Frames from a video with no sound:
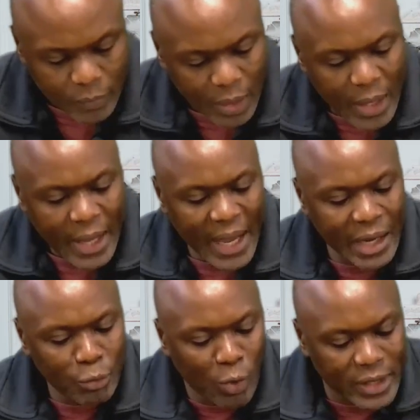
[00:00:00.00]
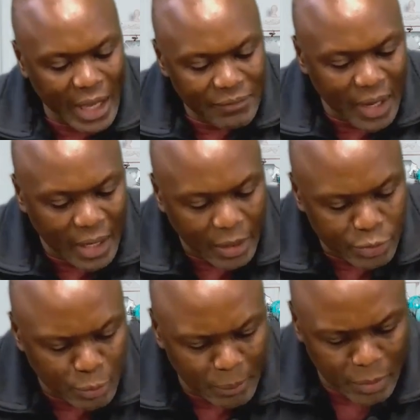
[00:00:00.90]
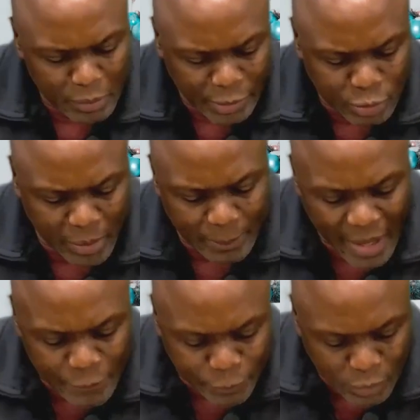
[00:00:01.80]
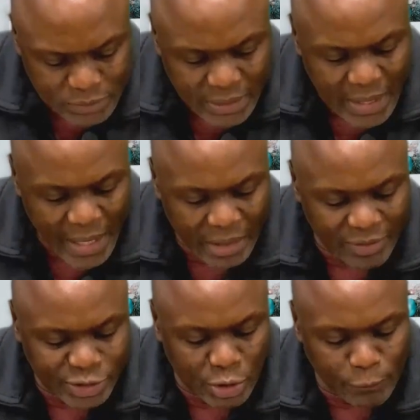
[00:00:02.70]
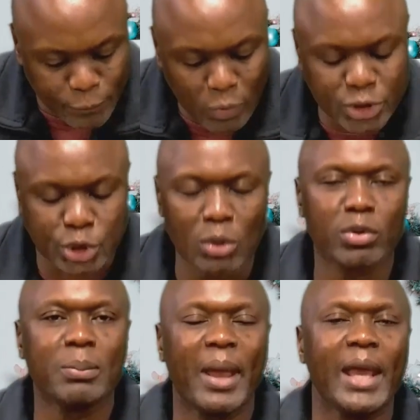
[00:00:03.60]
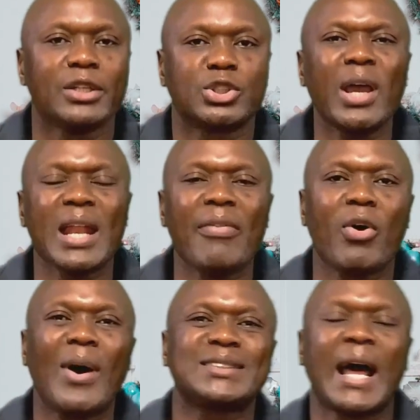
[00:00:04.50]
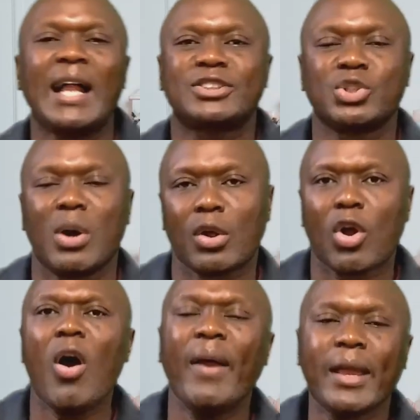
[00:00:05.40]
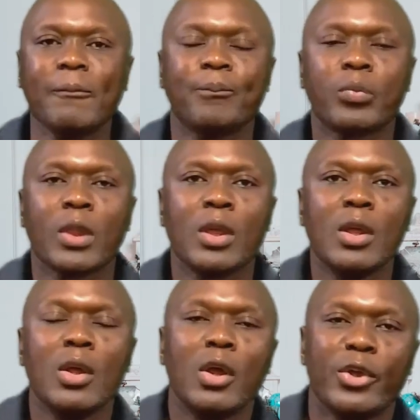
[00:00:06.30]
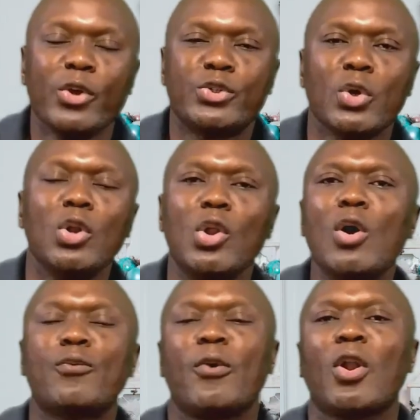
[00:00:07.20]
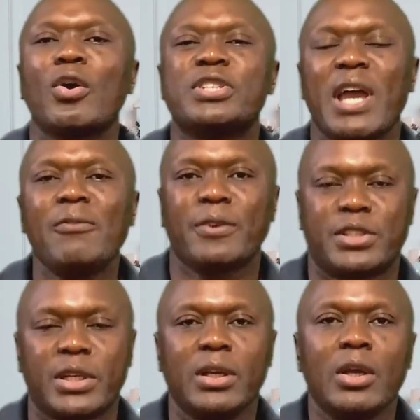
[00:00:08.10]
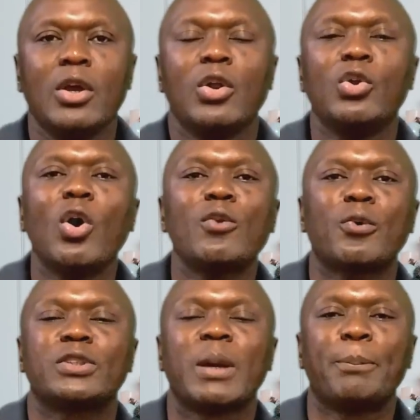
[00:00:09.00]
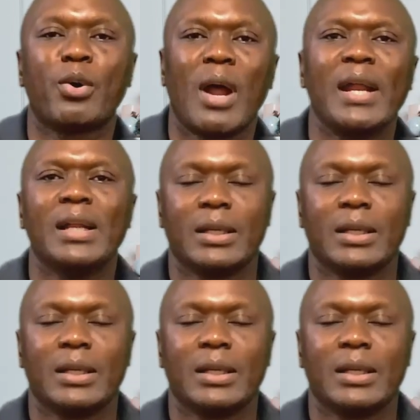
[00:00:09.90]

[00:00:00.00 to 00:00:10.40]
And whatever uh, you, that you may bear fruits, and that your fruit should remain. So, in other words, as you are going, you should look for longevity, not for temporarily.